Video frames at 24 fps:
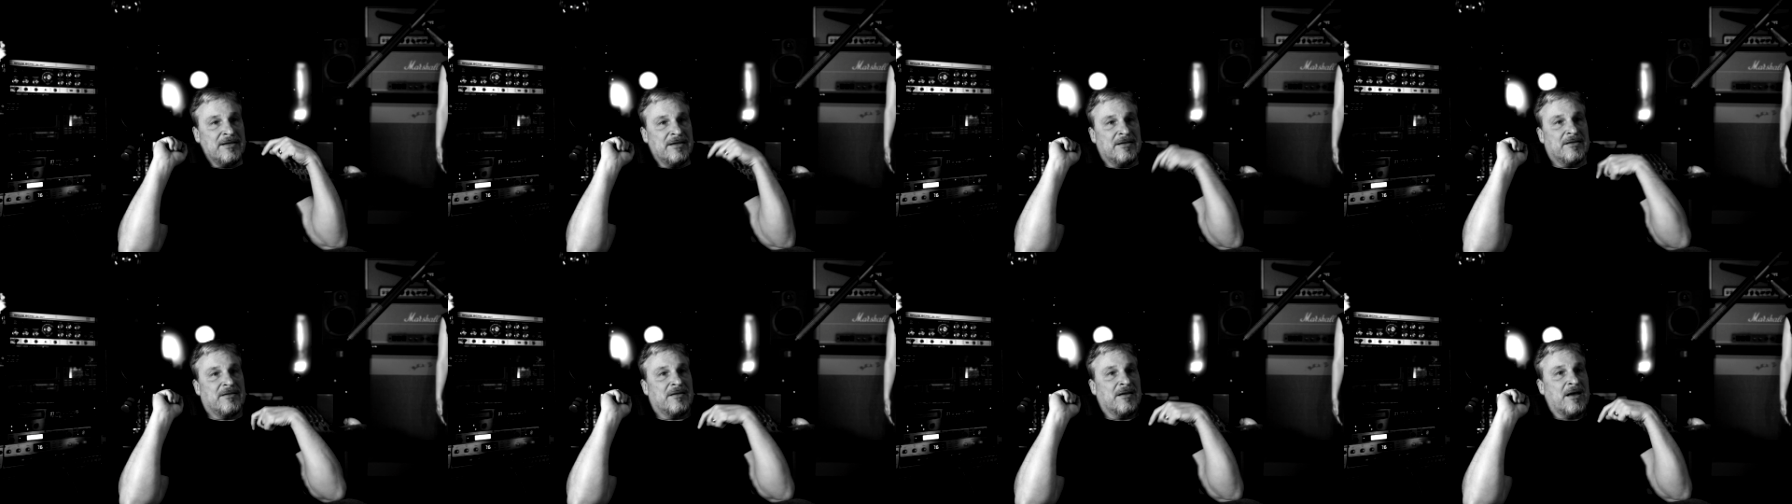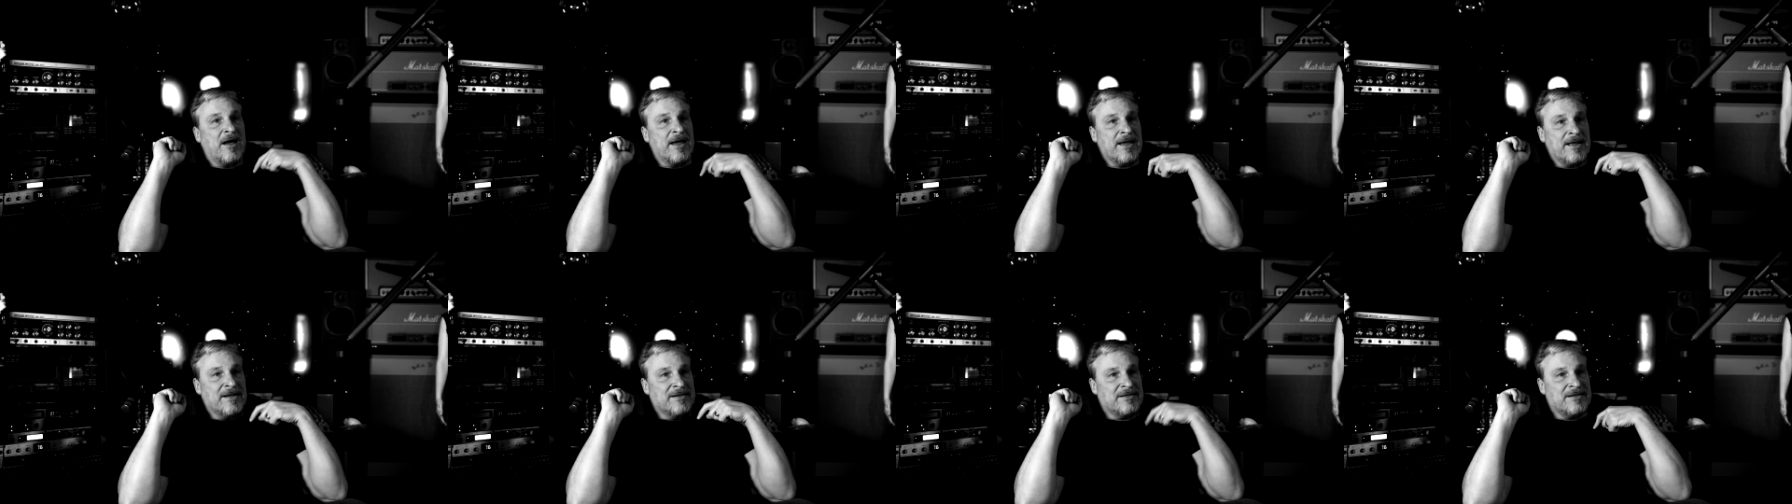
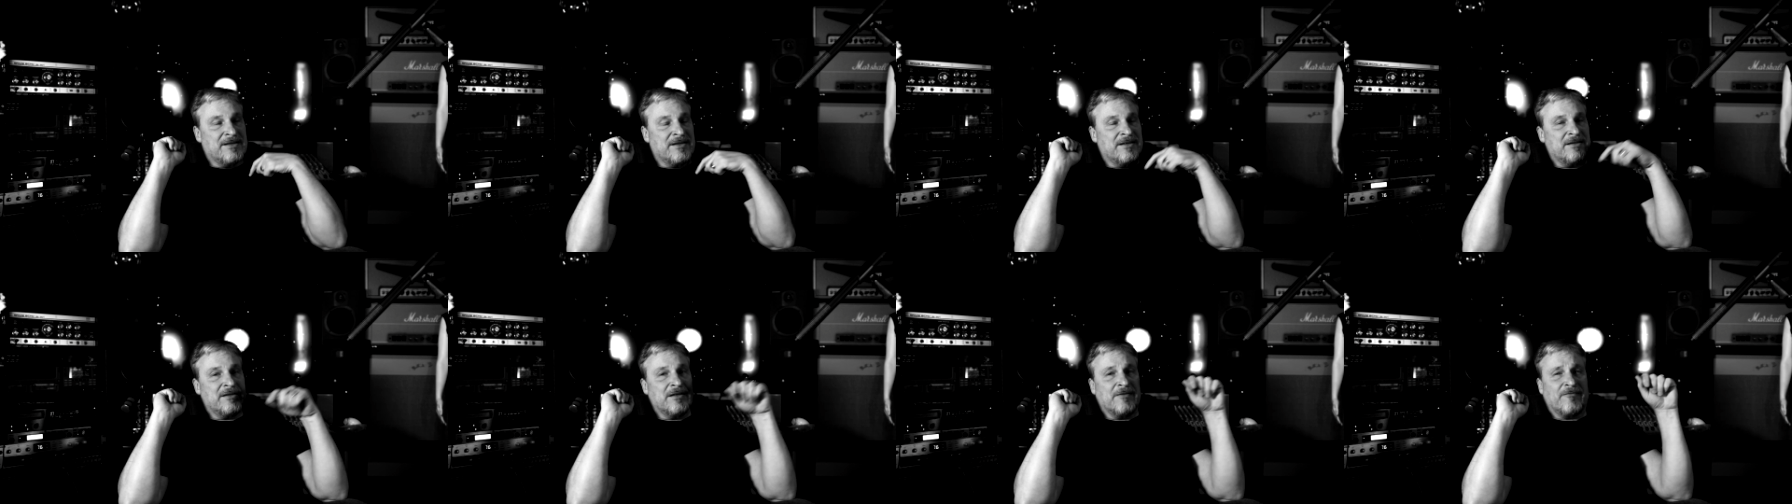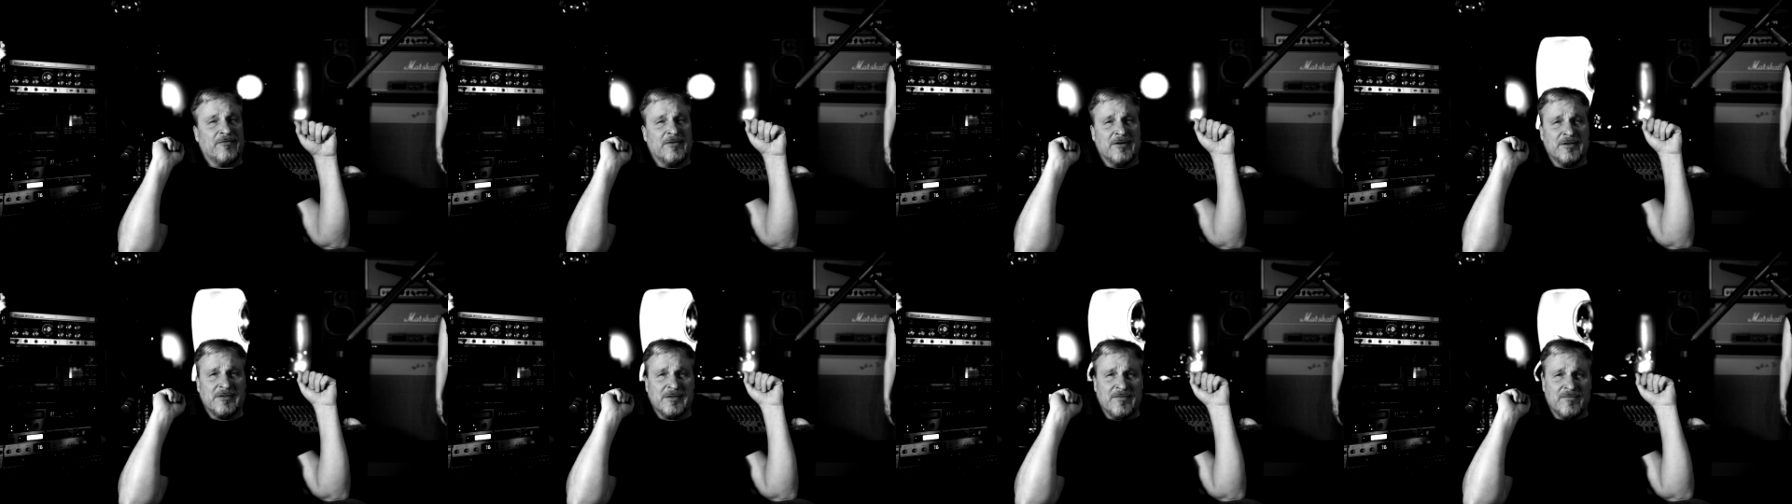the
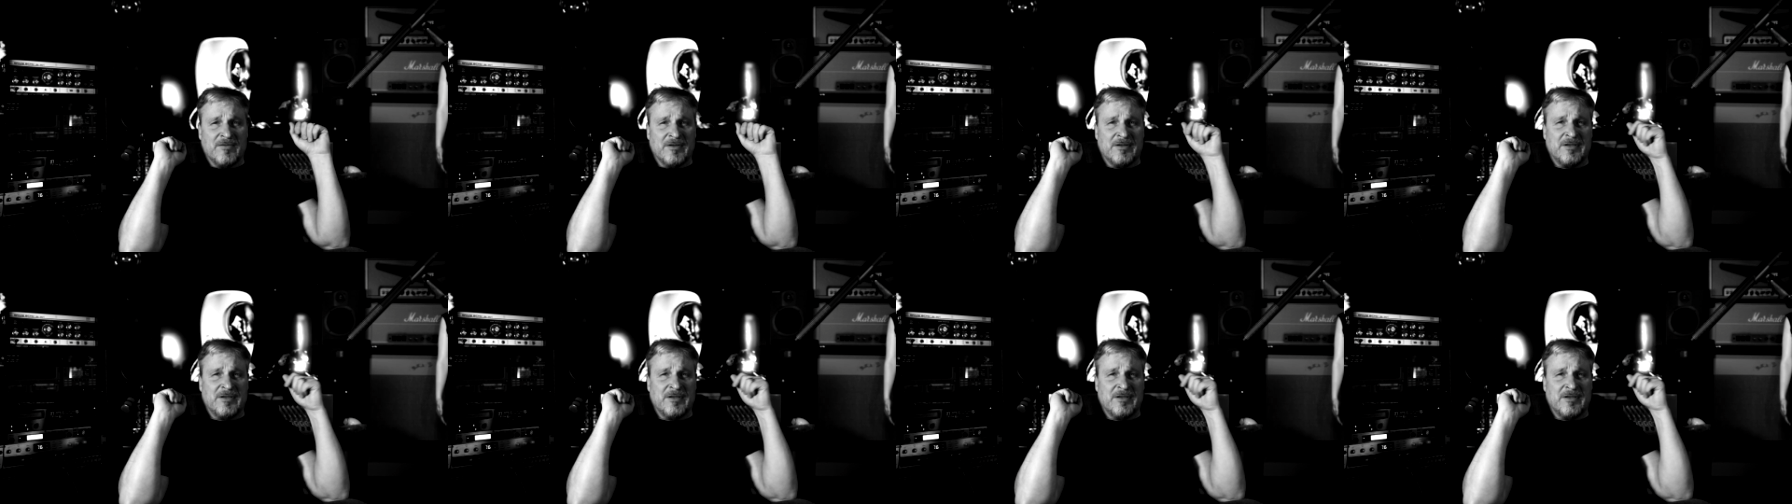difference of the